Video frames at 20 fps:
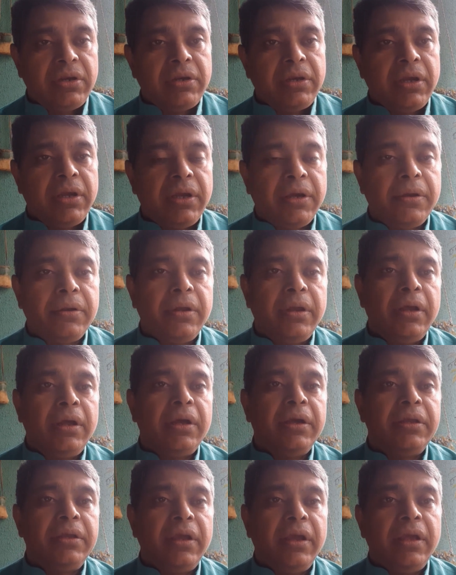
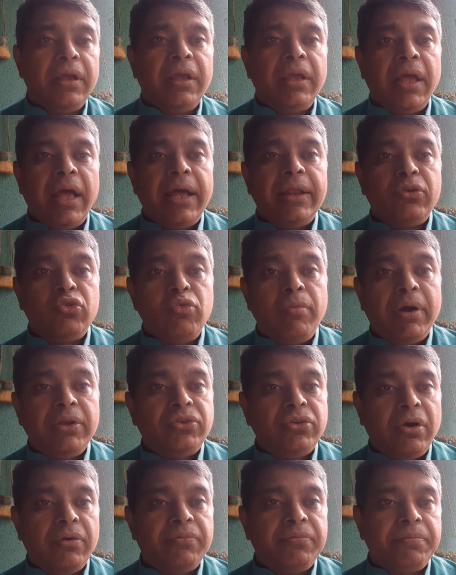and too
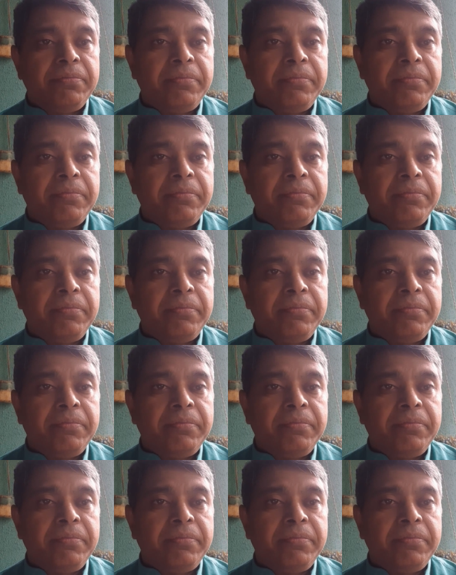much of